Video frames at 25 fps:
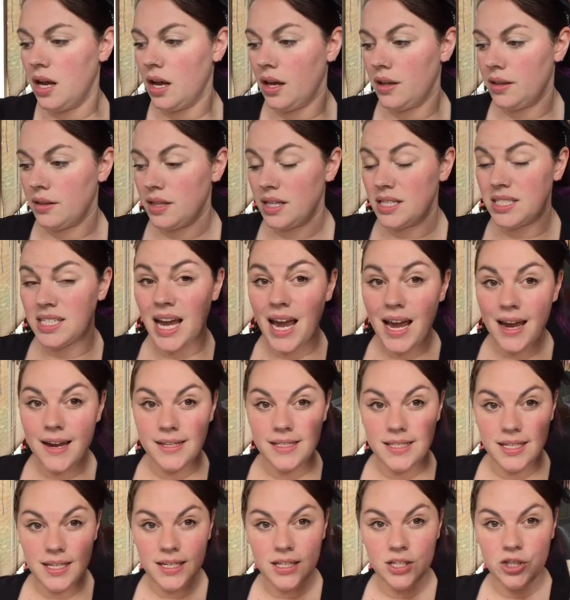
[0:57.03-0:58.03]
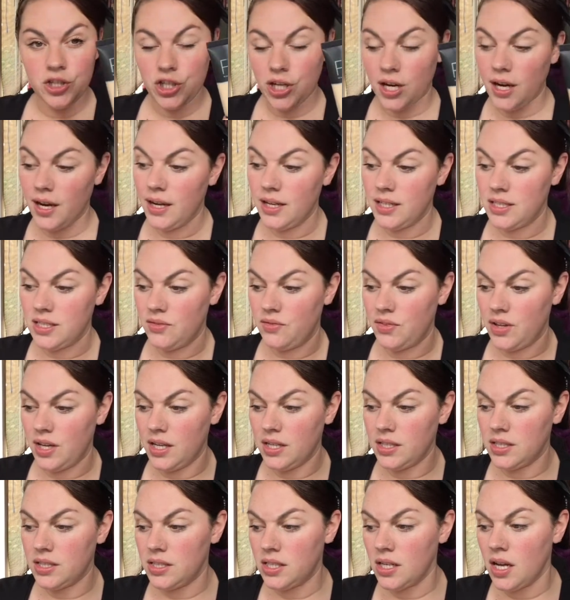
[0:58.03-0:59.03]
think there's 18 shades of
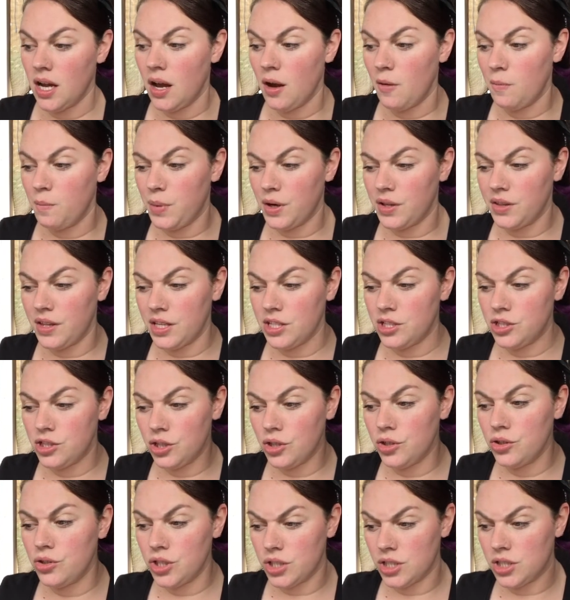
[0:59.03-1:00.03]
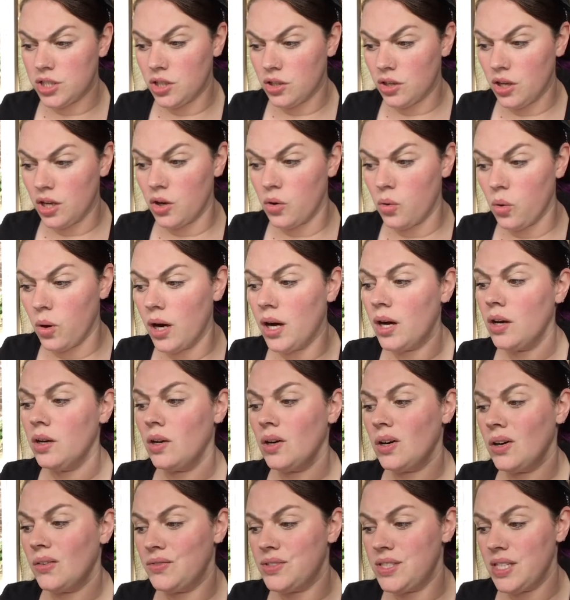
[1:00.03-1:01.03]
this. But they do just look like quite a
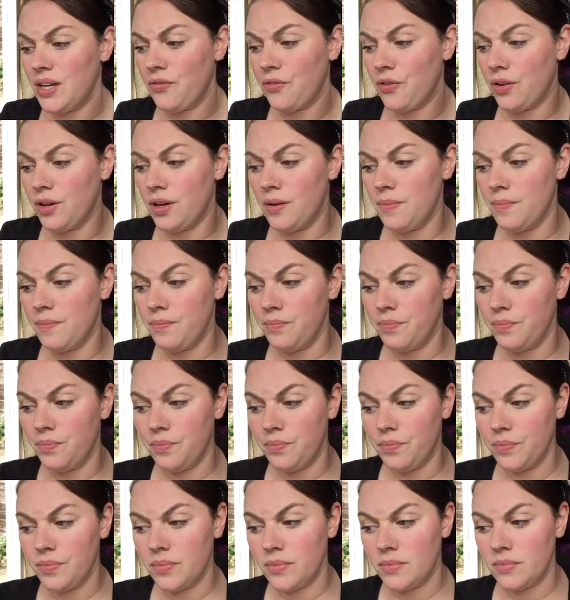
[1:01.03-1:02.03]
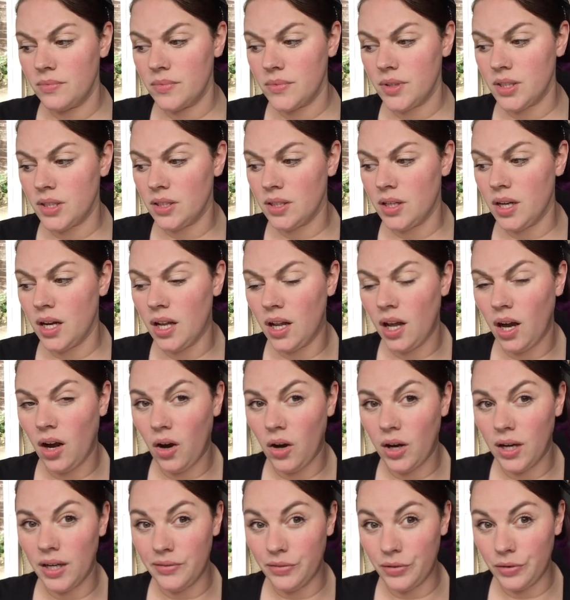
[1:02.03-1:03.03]
lot of different colour
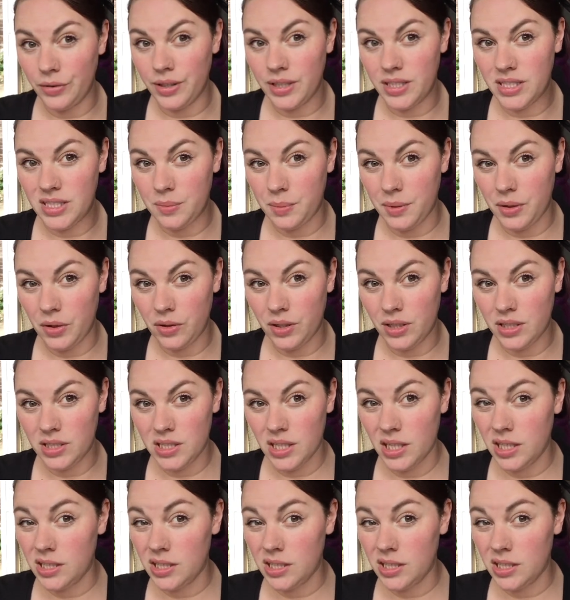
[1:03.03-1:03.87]
ivories, to be honest.